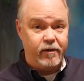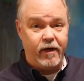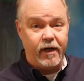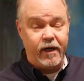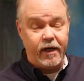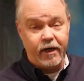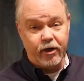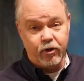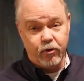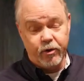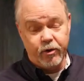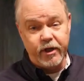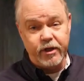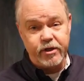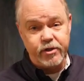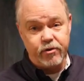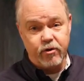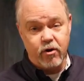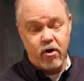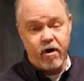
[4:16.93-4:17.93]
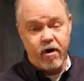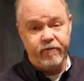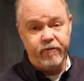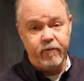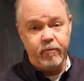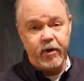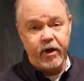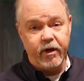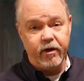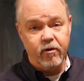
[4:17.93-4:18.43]
going into your
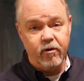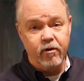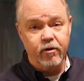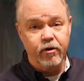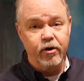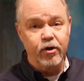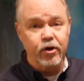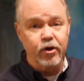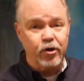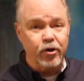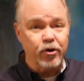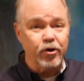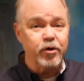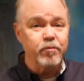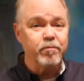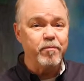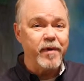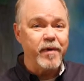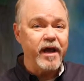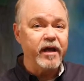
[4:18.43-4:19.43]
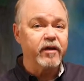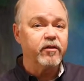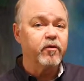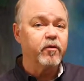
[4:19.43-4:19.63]
coffee maker could make